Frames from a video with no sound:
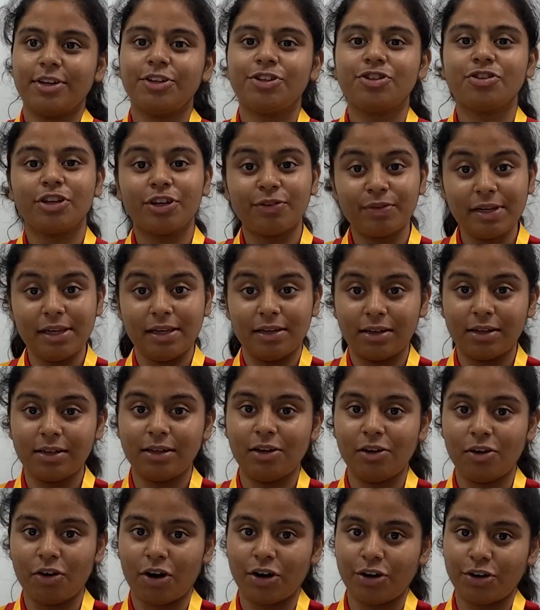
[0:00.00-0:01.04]
So you will learn a
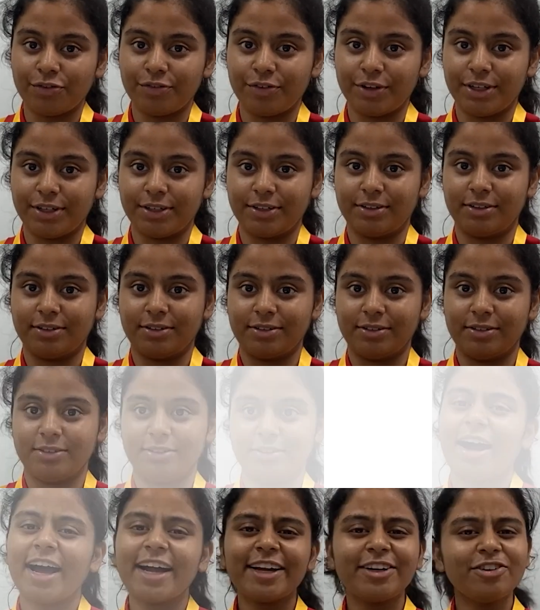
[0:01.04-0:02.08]
lot over here.
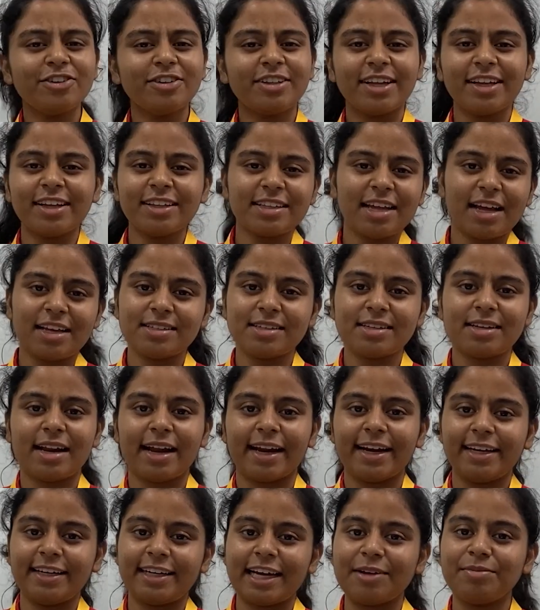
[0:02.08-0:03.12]
I don't think there's a
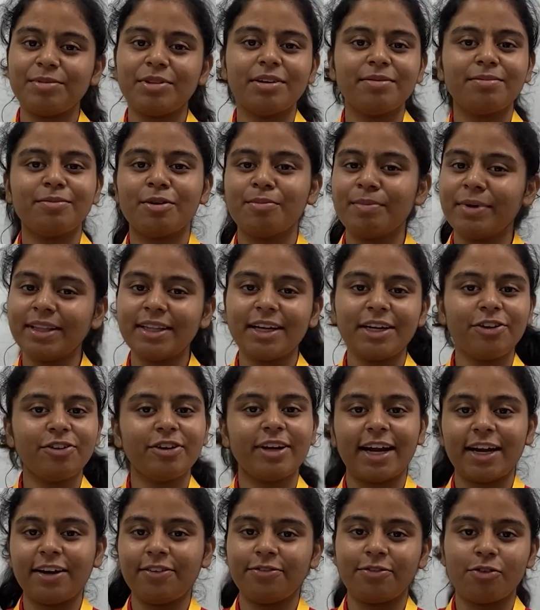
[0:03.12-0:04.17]
right time. The moment that you
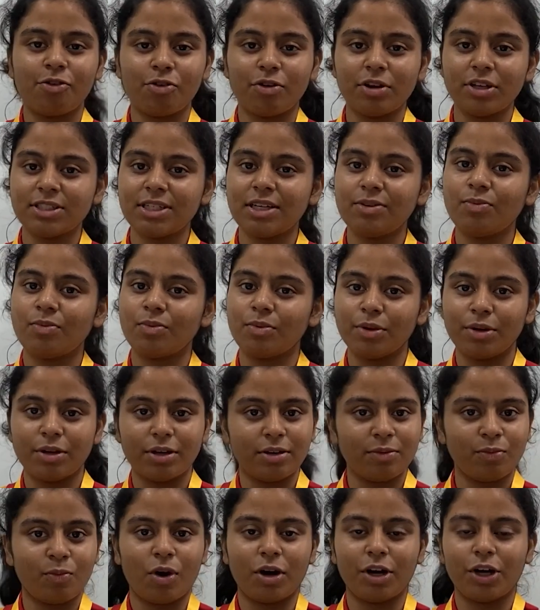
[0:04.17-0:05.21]
get focused in
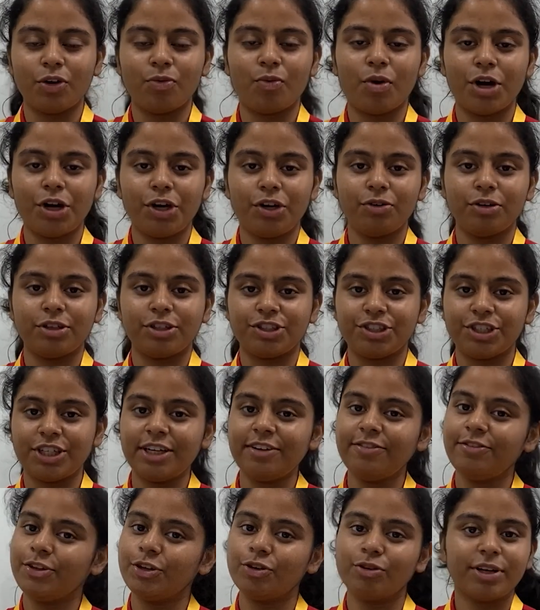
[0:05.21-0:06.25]
what you want to
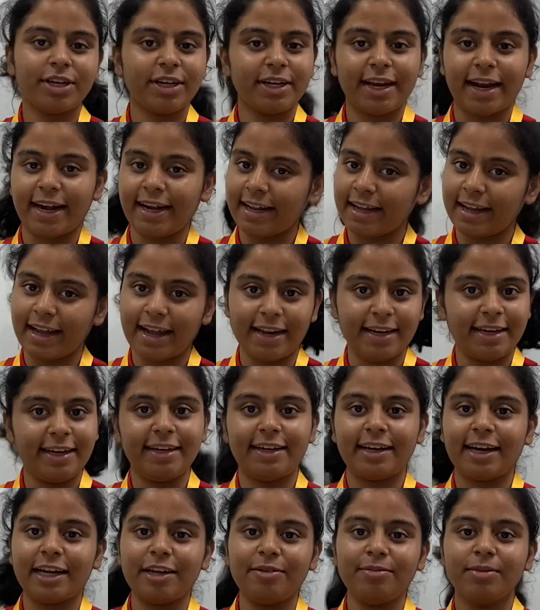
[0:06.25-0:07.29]
achieve, you can get any
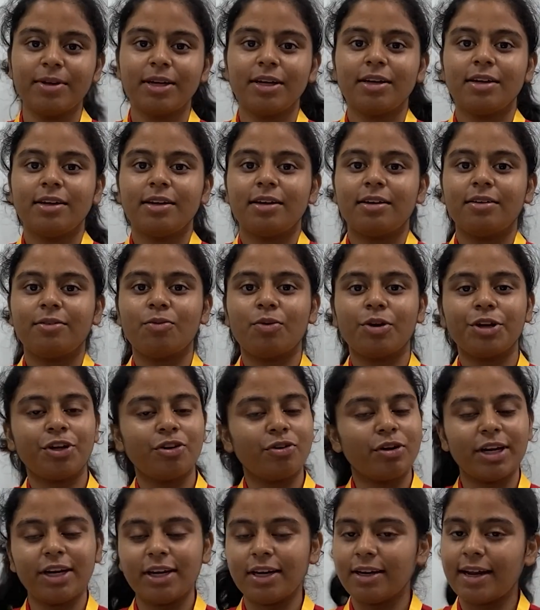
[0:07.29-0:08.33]
time.
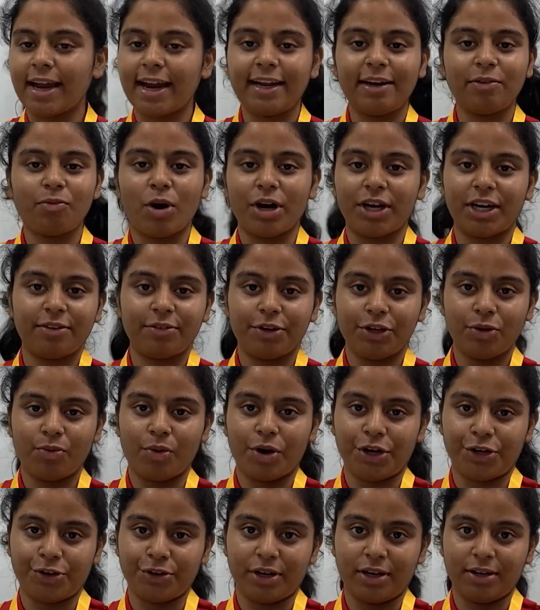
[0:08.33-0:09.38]
You can get whatever you
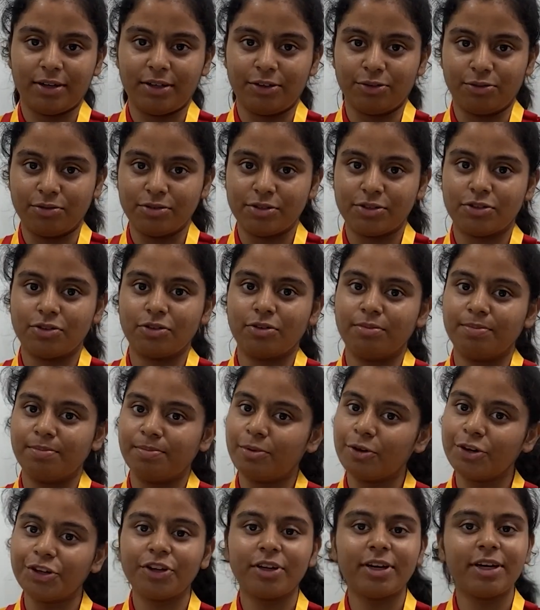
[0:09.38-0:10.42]
want to do. So
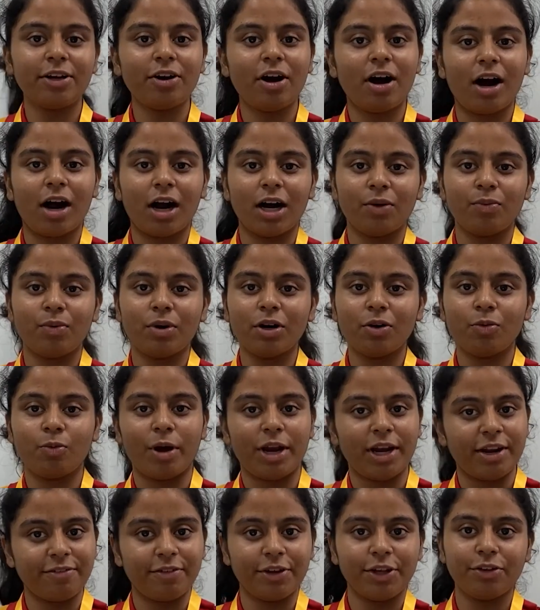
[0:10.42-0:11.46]
put in your hard work
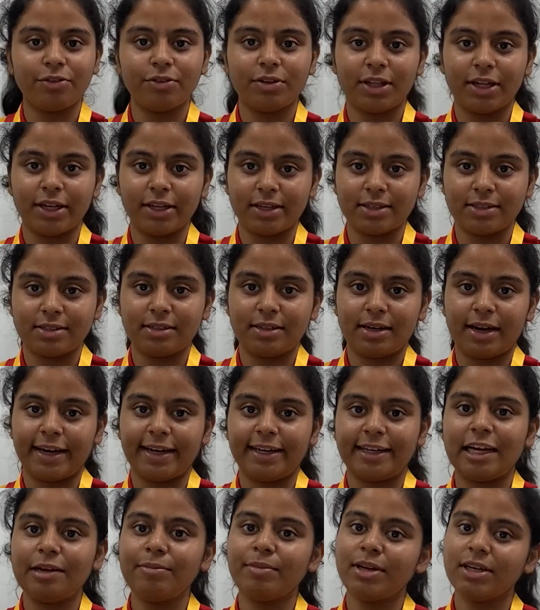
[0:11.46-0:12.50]
whenever you think is the
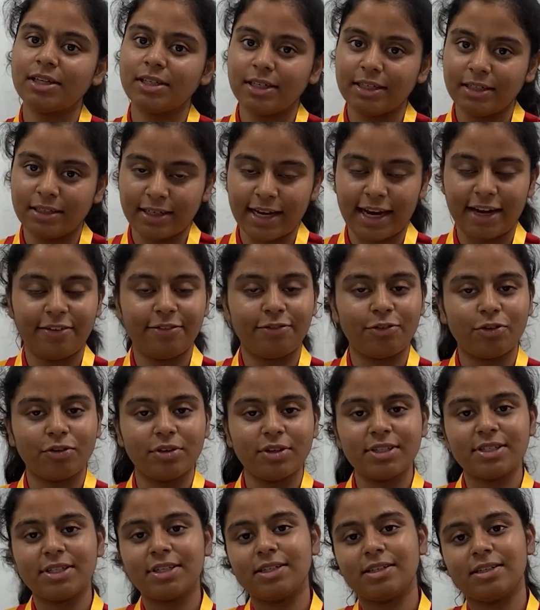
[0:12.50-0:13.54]
right time, and get
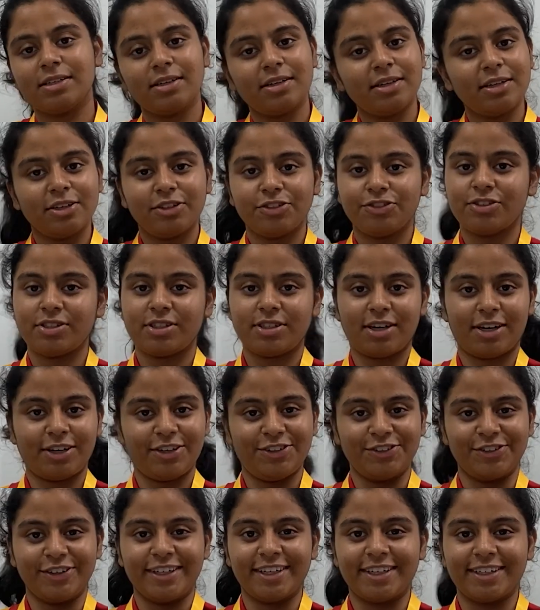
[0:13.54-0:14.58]
focused and just start
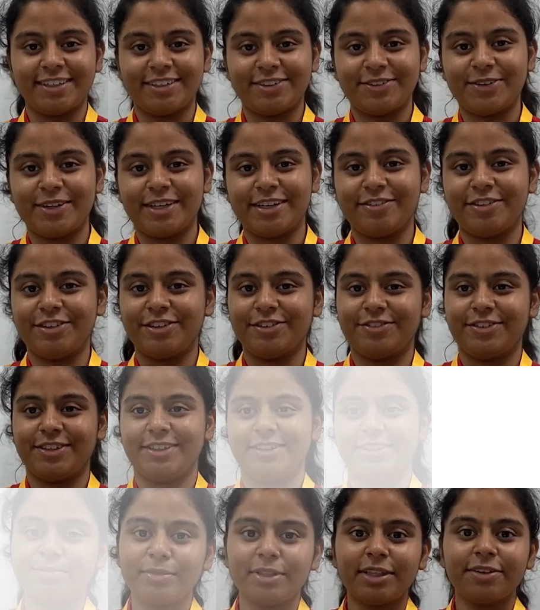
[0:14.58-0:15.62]
doing it whenever you.
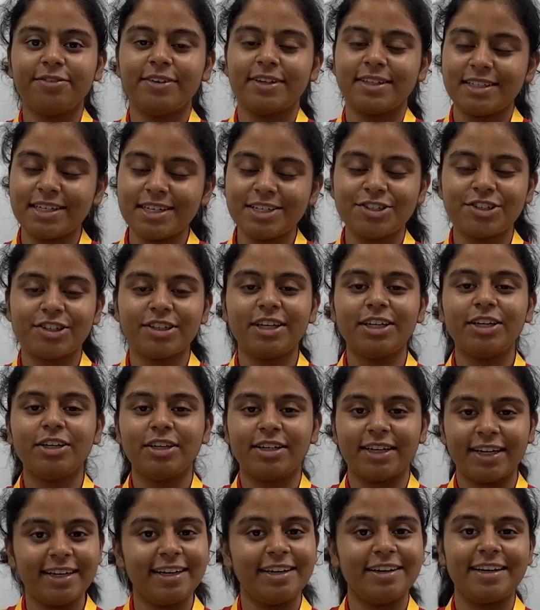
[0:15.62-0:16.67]
The FIITJEE journey
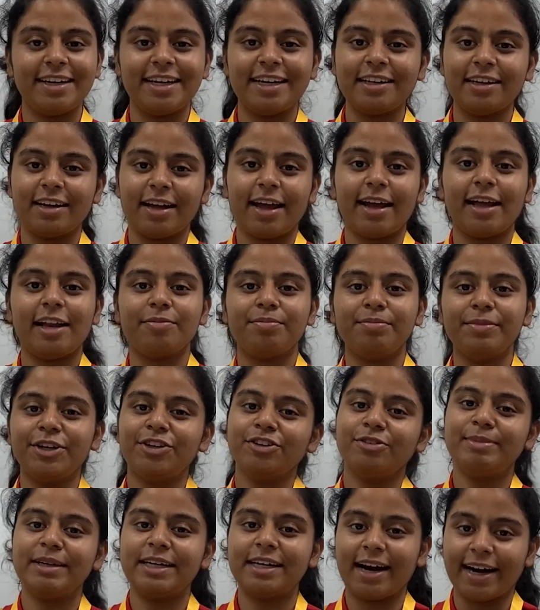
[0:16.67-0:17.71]
did indeed help me
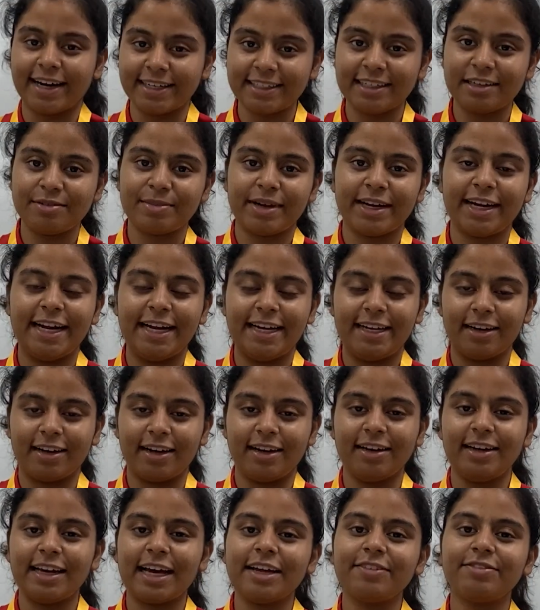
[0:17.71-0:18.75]
to be guided in my
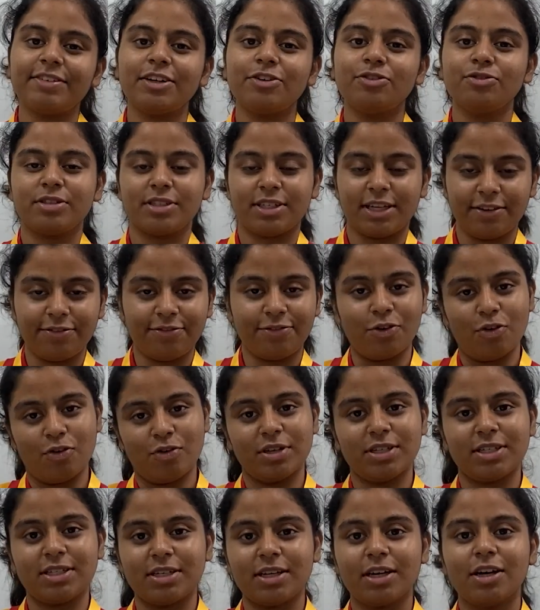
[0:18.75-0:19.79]
entire life and to stay
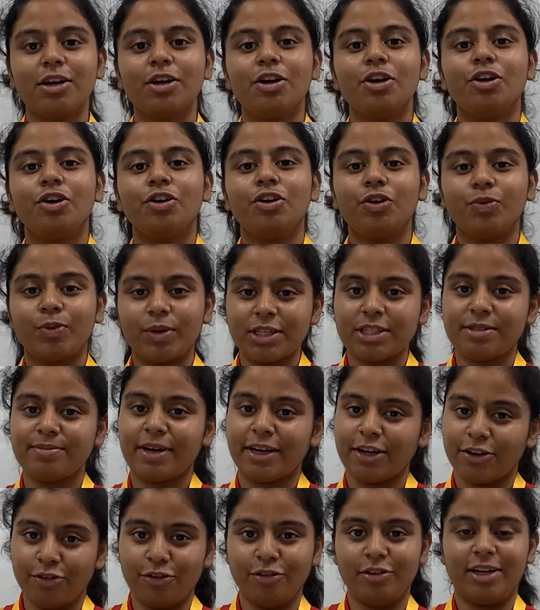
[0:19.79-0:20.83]
focused towards
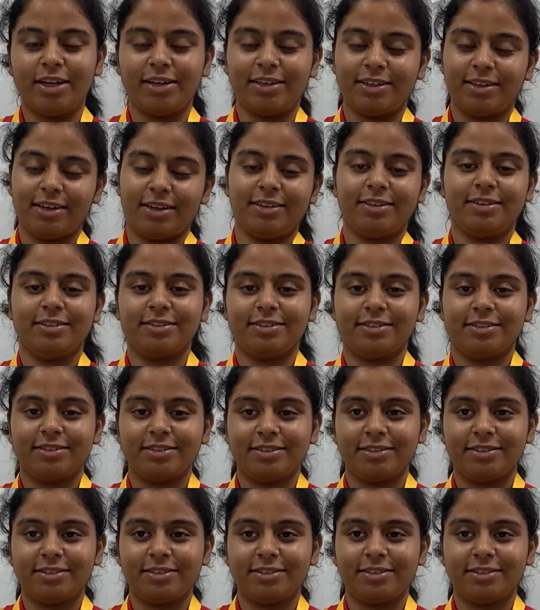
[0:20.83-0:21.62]
my goal and career.